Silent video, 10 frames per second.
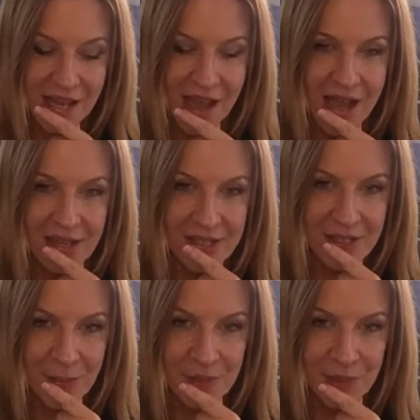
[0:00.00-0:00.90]
I also
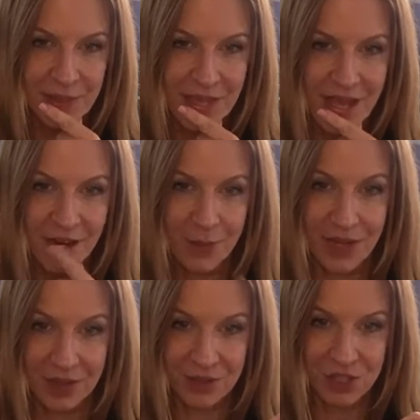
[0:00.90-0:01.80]
am doing that on
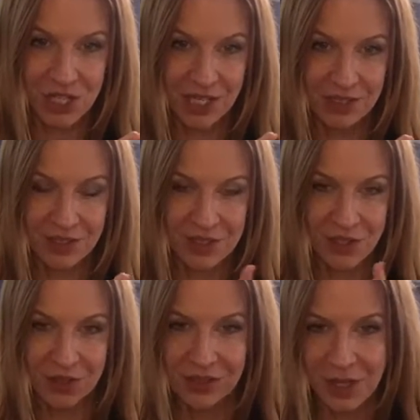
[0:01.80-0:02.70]
my other channel. So
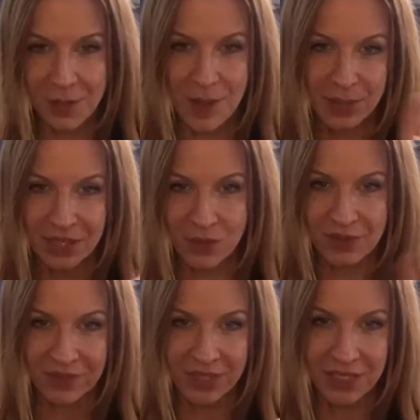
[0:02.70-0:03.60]
you can look at my
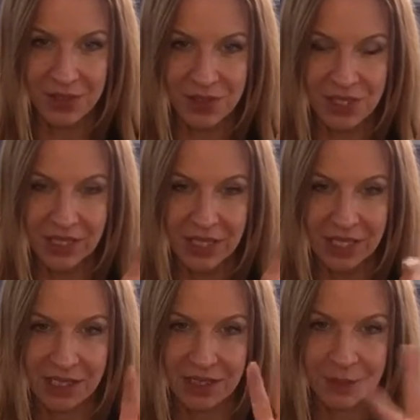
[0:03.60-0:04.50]
Bitcoin videos, and
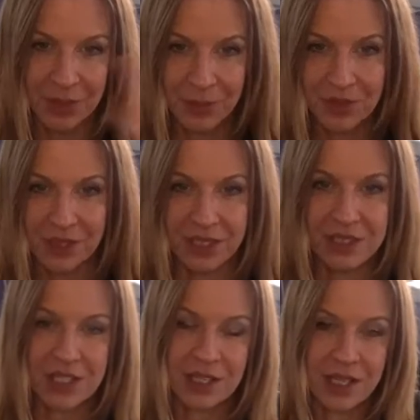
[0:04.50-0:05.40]
then I'm going to put the link
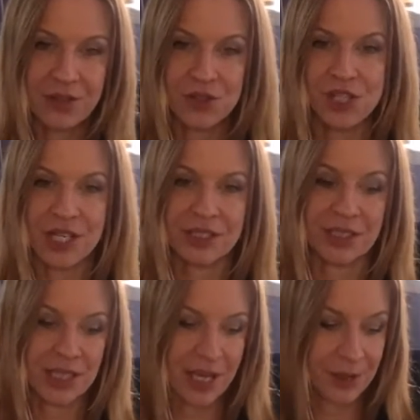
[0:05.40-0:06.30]
to the other channel
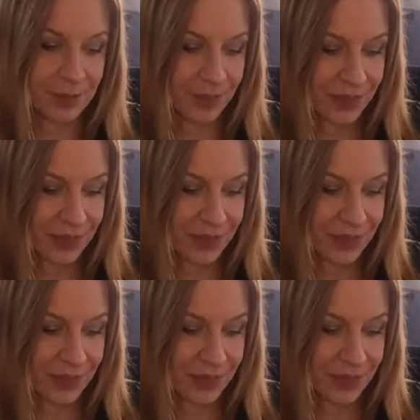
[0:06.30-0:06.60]
in there.